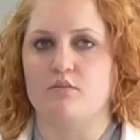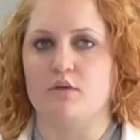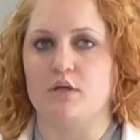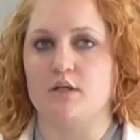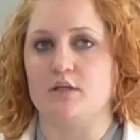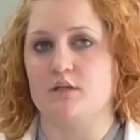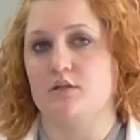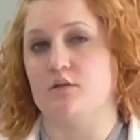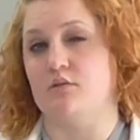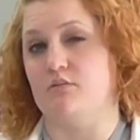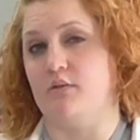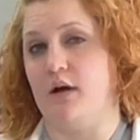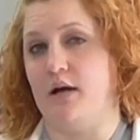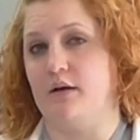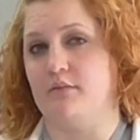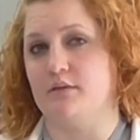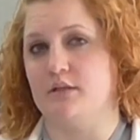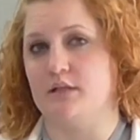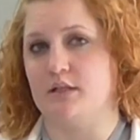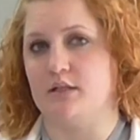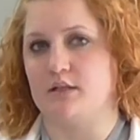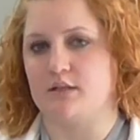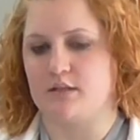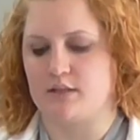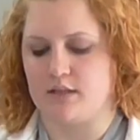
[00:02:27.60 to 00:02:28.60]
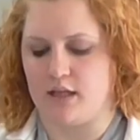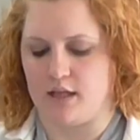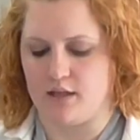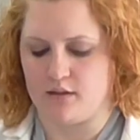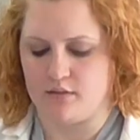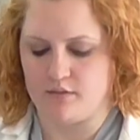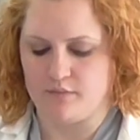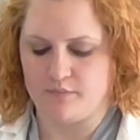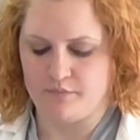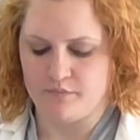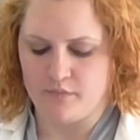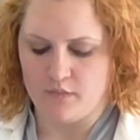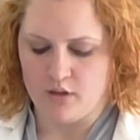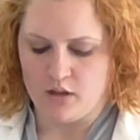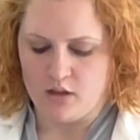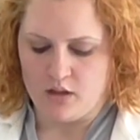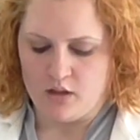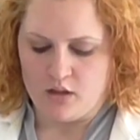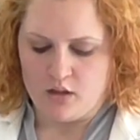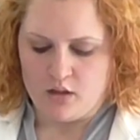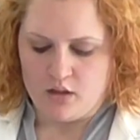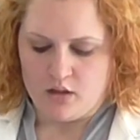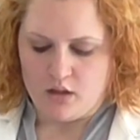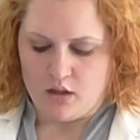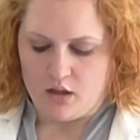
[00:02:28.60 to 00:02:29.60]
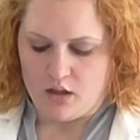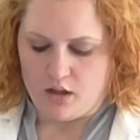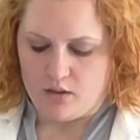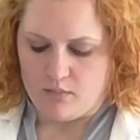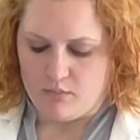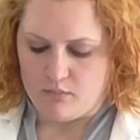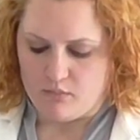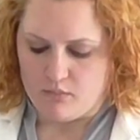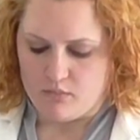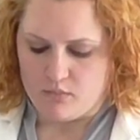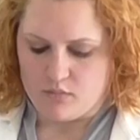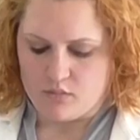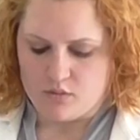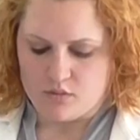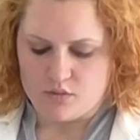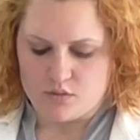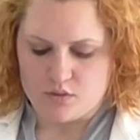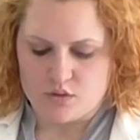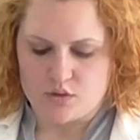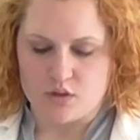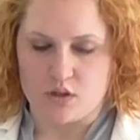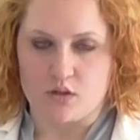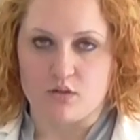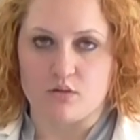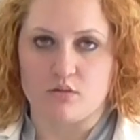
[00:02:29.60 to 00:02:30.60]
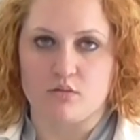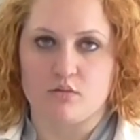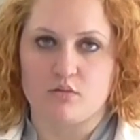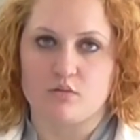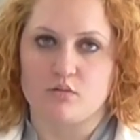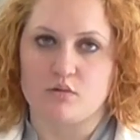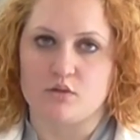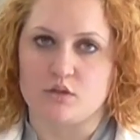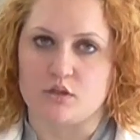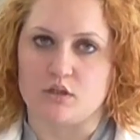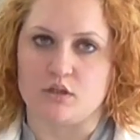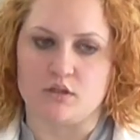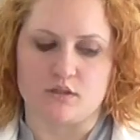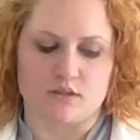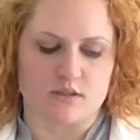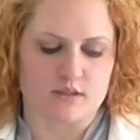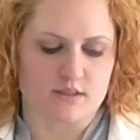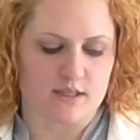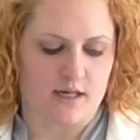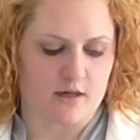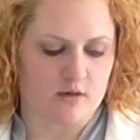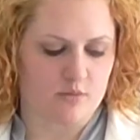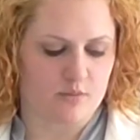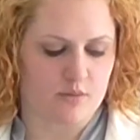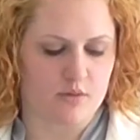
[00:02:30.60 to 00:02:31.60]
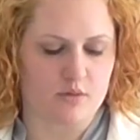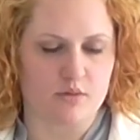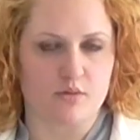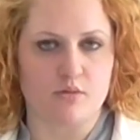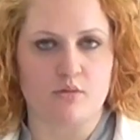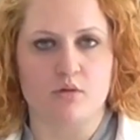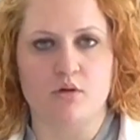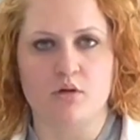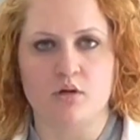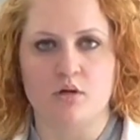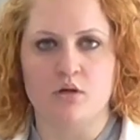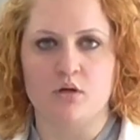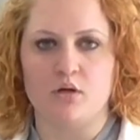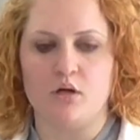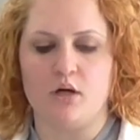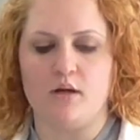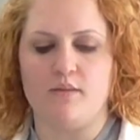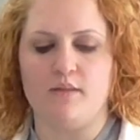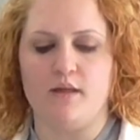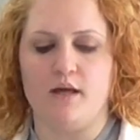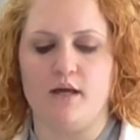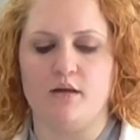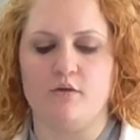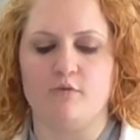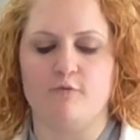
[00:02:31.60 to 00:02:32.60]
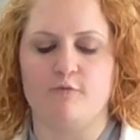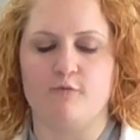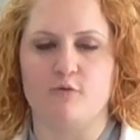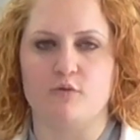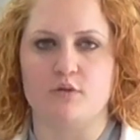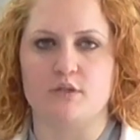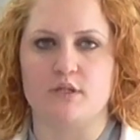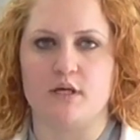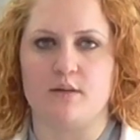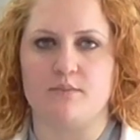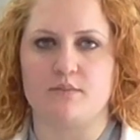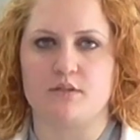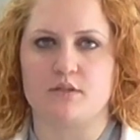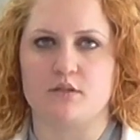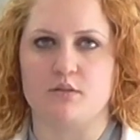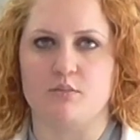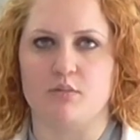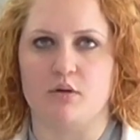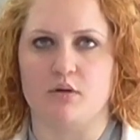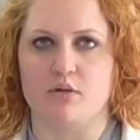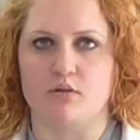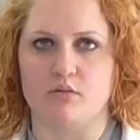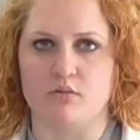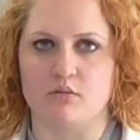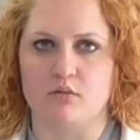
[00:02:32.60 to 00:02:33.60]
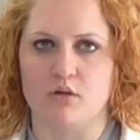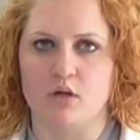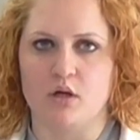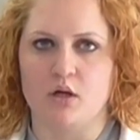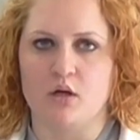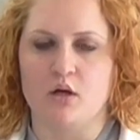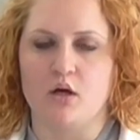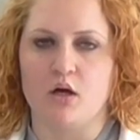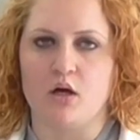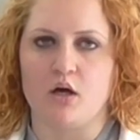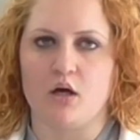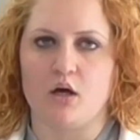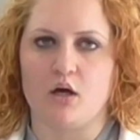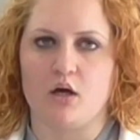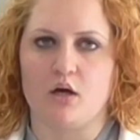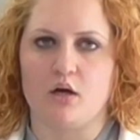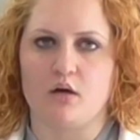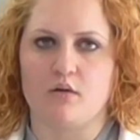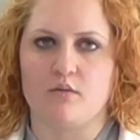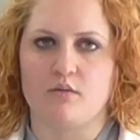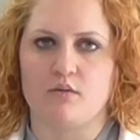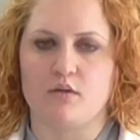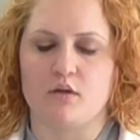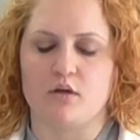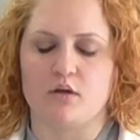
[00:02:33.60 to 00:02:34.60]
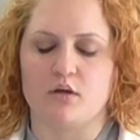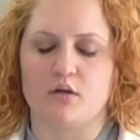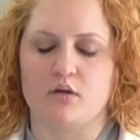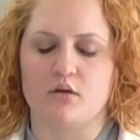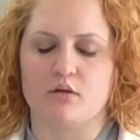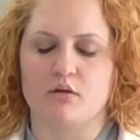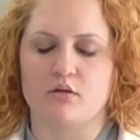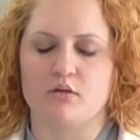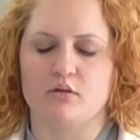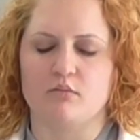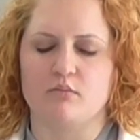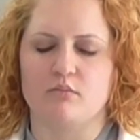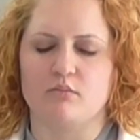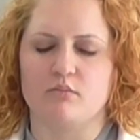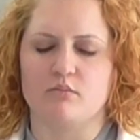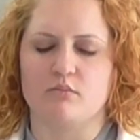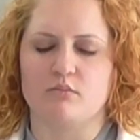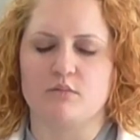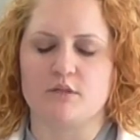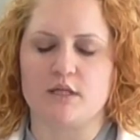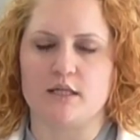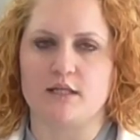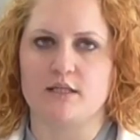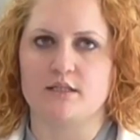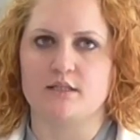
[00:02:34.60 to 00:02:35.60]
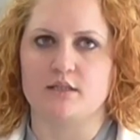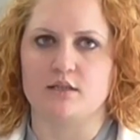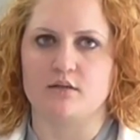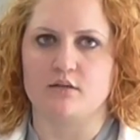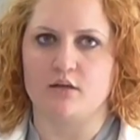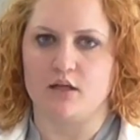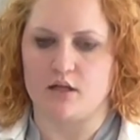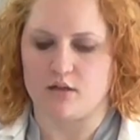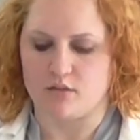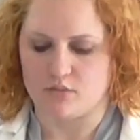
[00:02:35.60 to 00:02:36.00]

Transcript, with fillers: it surrounding a cell. So just use a scalpel and then forceps to pull the gelatin